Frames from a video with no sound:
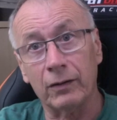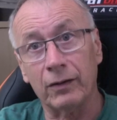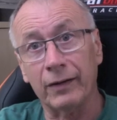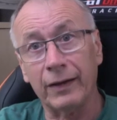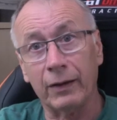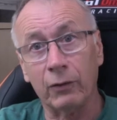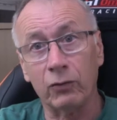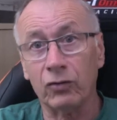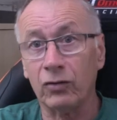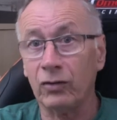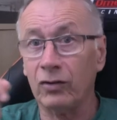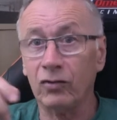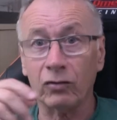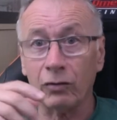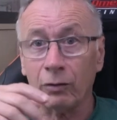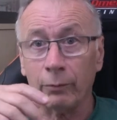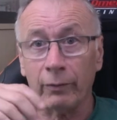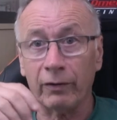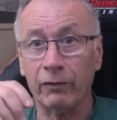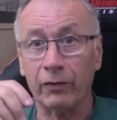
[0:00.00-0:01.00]
the Nelson isn't
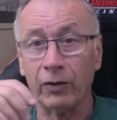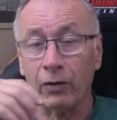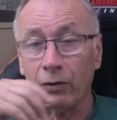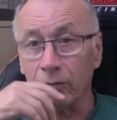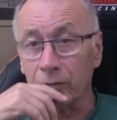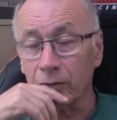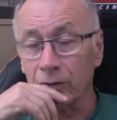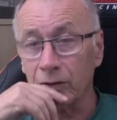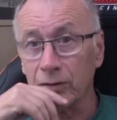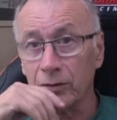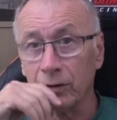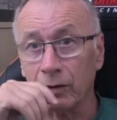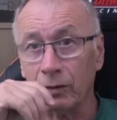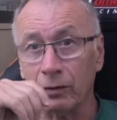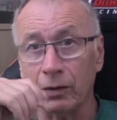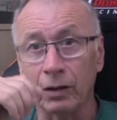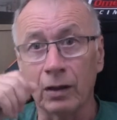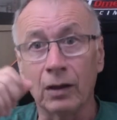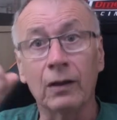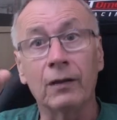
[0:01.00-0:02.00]
going to be forgotten because
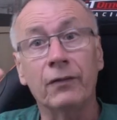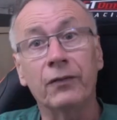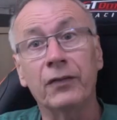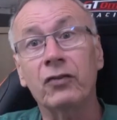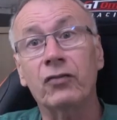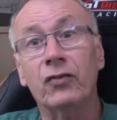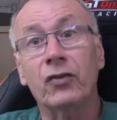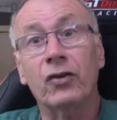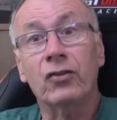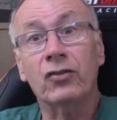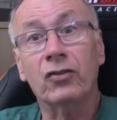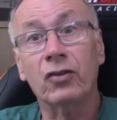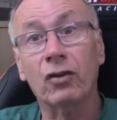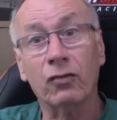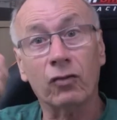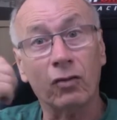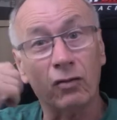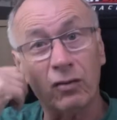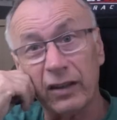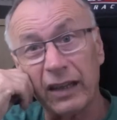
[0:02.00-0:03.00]
uh, this Thursday
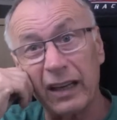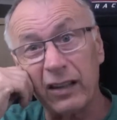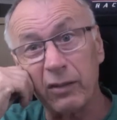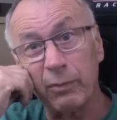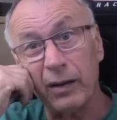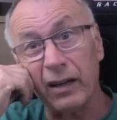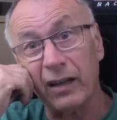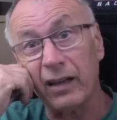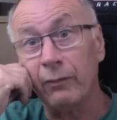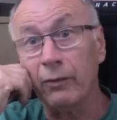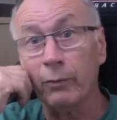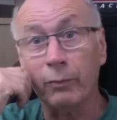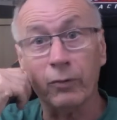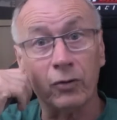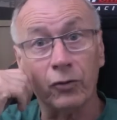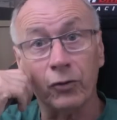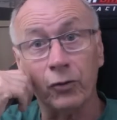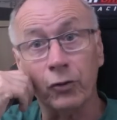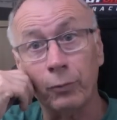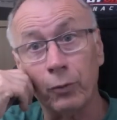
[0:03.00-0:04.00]
I've got the gas man coming for
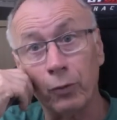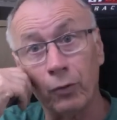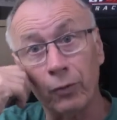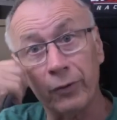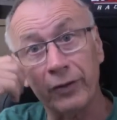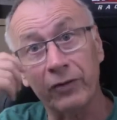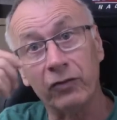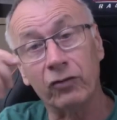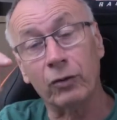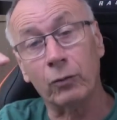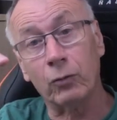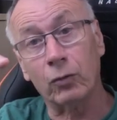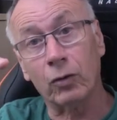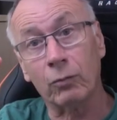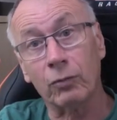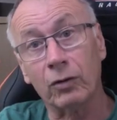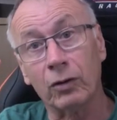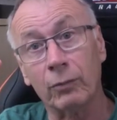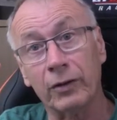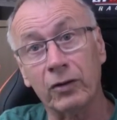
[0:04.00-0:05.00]
the new boiler in, so what
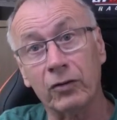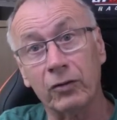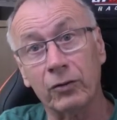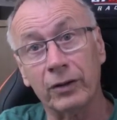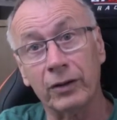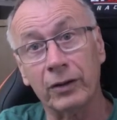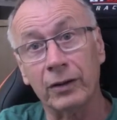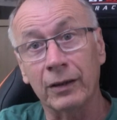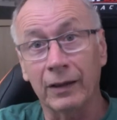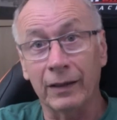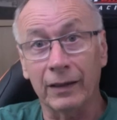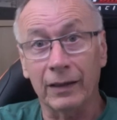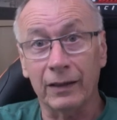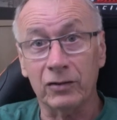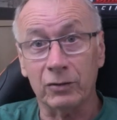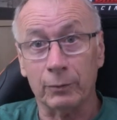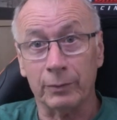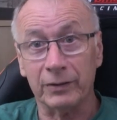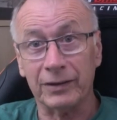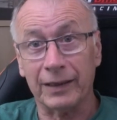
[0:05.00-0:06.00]
I'm going to be doing
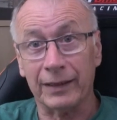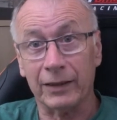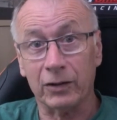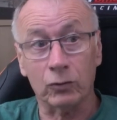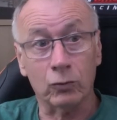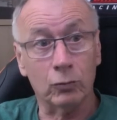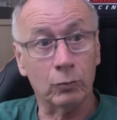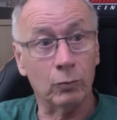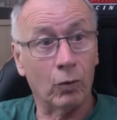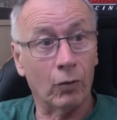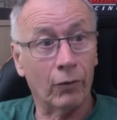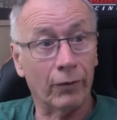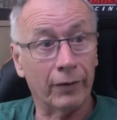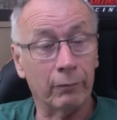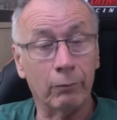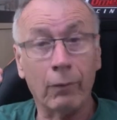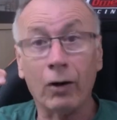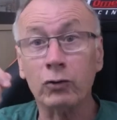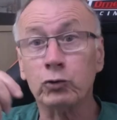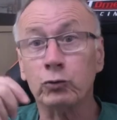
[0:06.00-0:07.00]
is I'll be taking all my
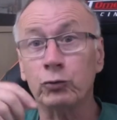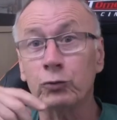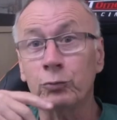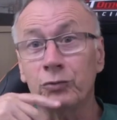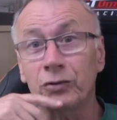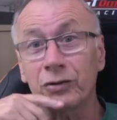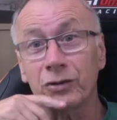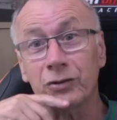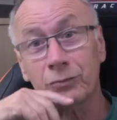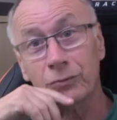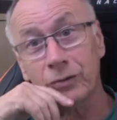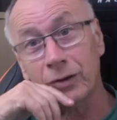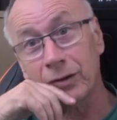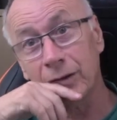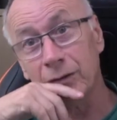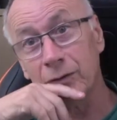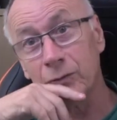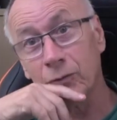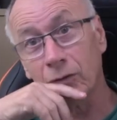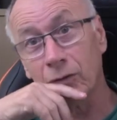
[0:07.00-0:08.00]
mushrooms, as
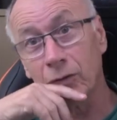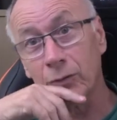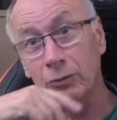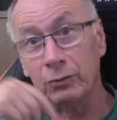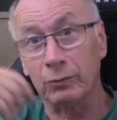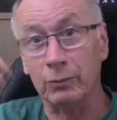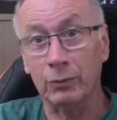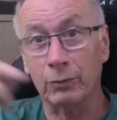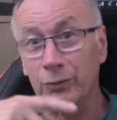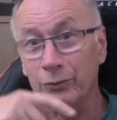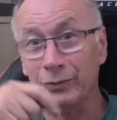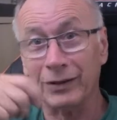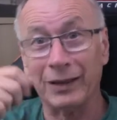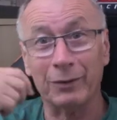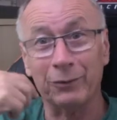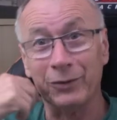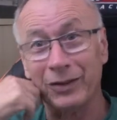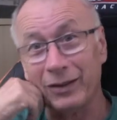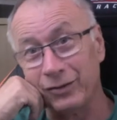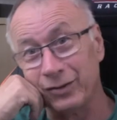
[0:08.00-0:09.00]
uh, Ron calls them, and take
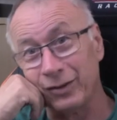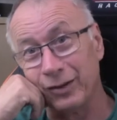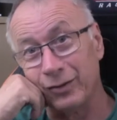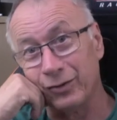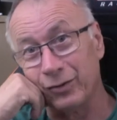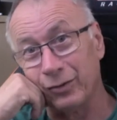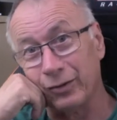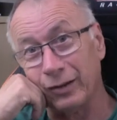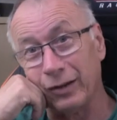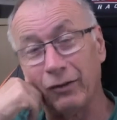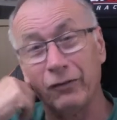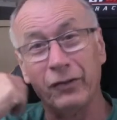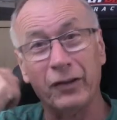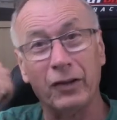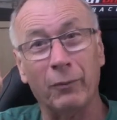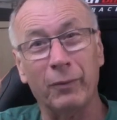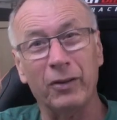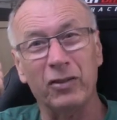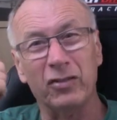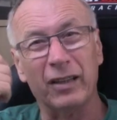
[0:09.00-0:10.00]
them down to do that. I think
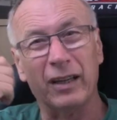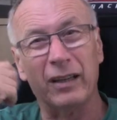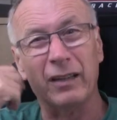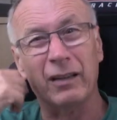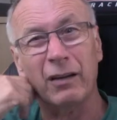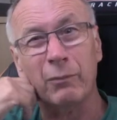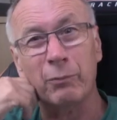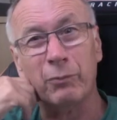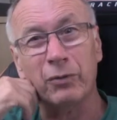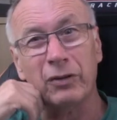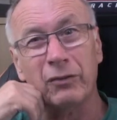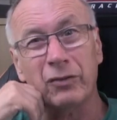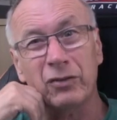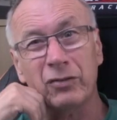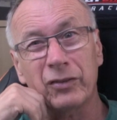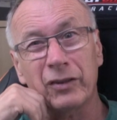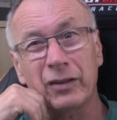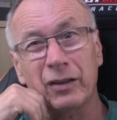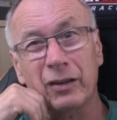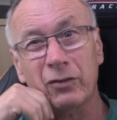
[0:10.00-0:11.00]
I mentioned that in a previous
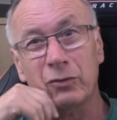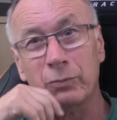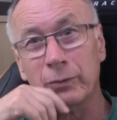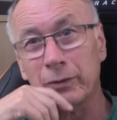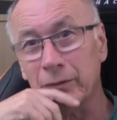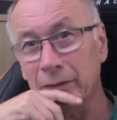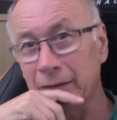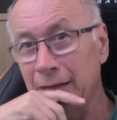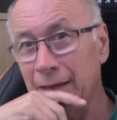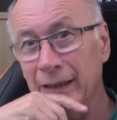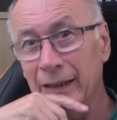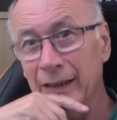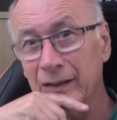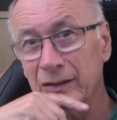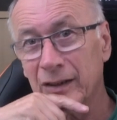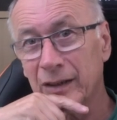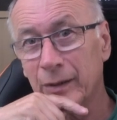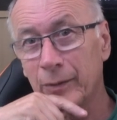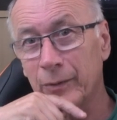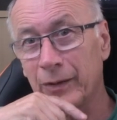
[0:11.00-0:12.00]
video as well,
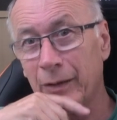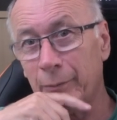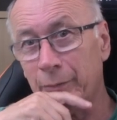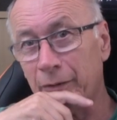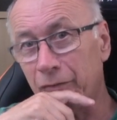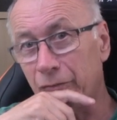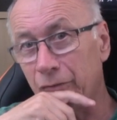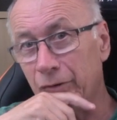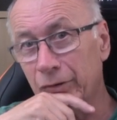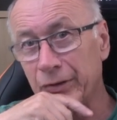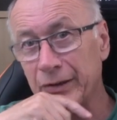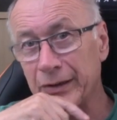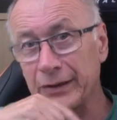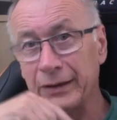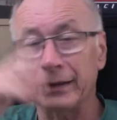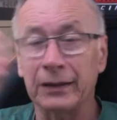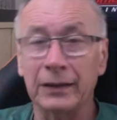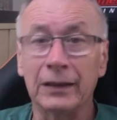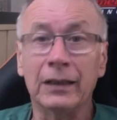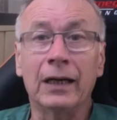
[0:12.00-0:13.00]
so that, that'd be
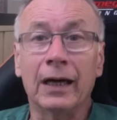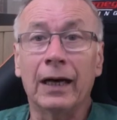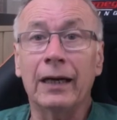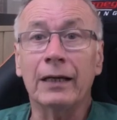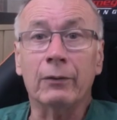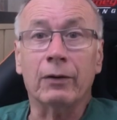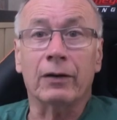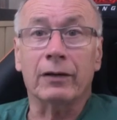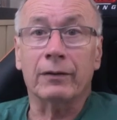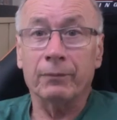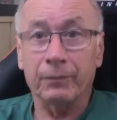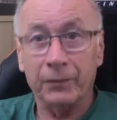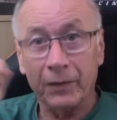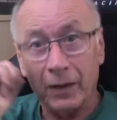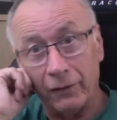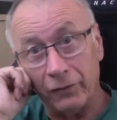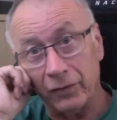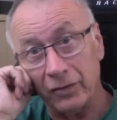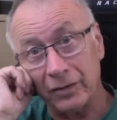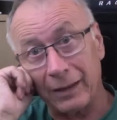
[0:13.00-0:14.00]
Friday. Anyway,
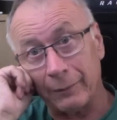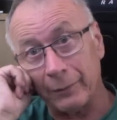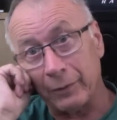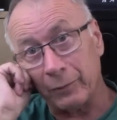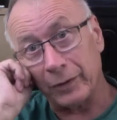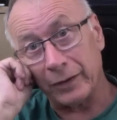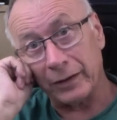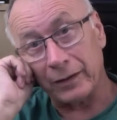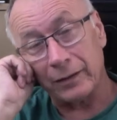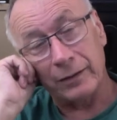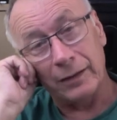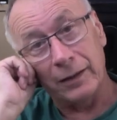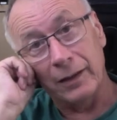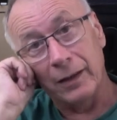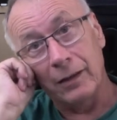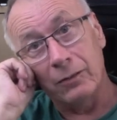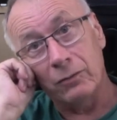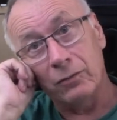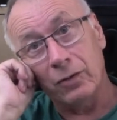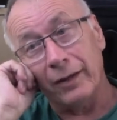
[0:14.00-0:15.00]
of this coming week.
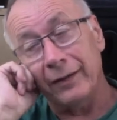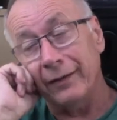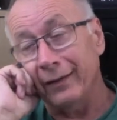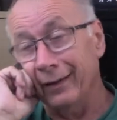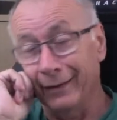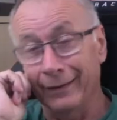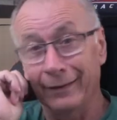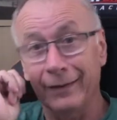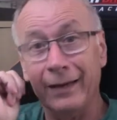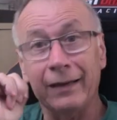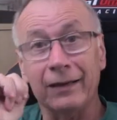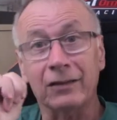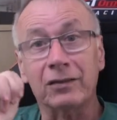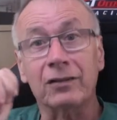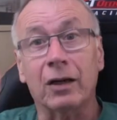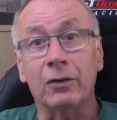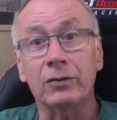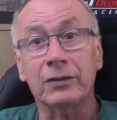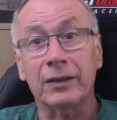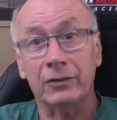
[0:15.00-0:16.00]
Right, then let's
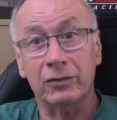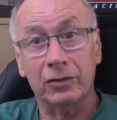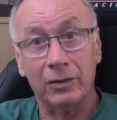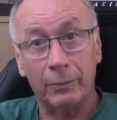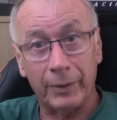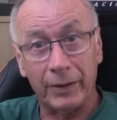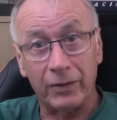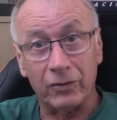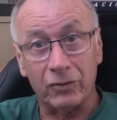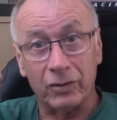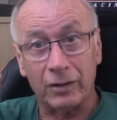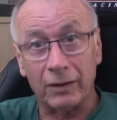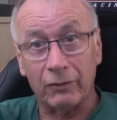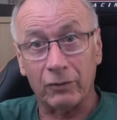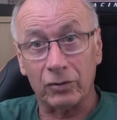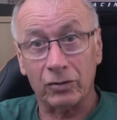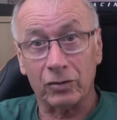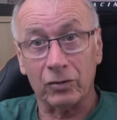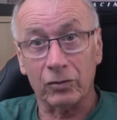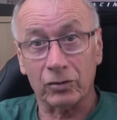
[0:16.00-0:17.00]
go down to the bench and have
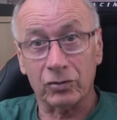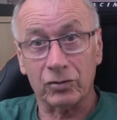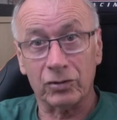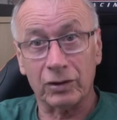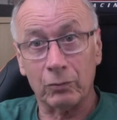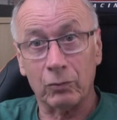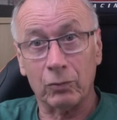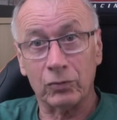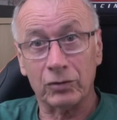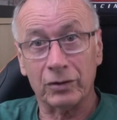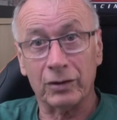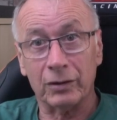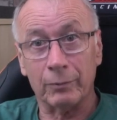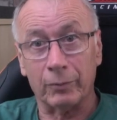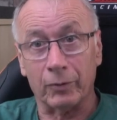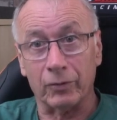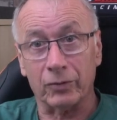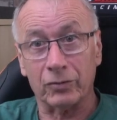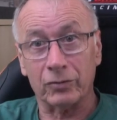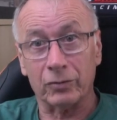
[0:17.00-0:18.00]
a look, see what's in the
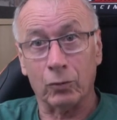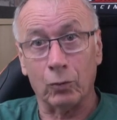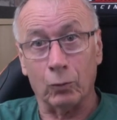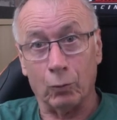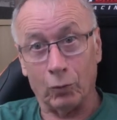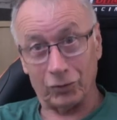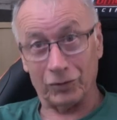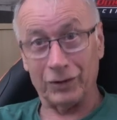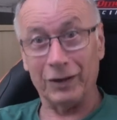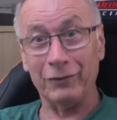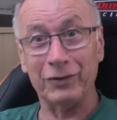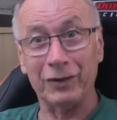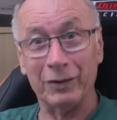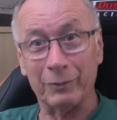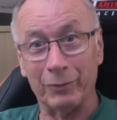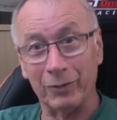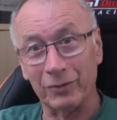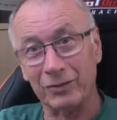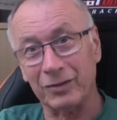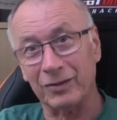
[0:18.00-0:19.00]
box, or what's left in the
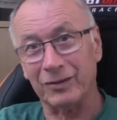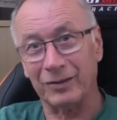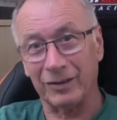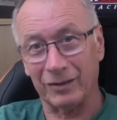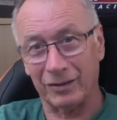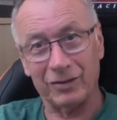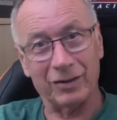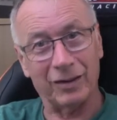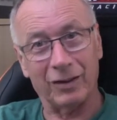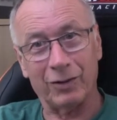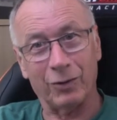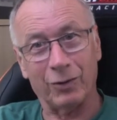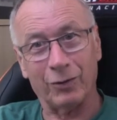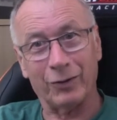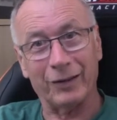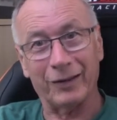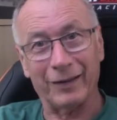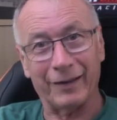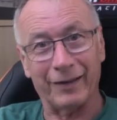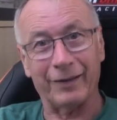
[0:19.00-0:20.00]
box because there's still a lot
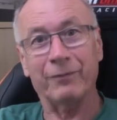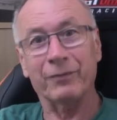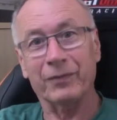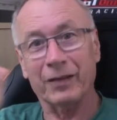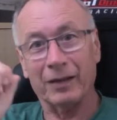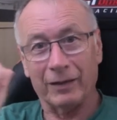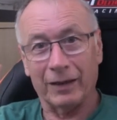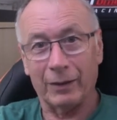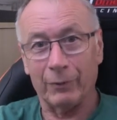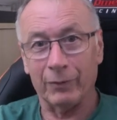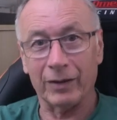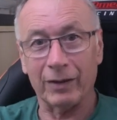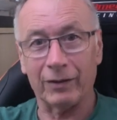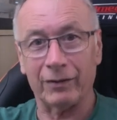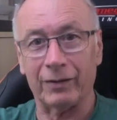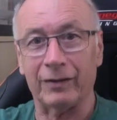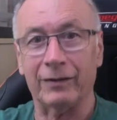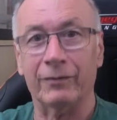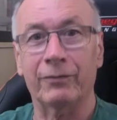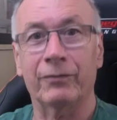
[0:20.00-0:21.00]
in there. Here we go
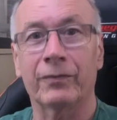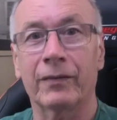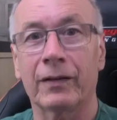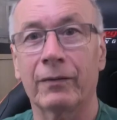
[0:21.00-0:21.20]
then.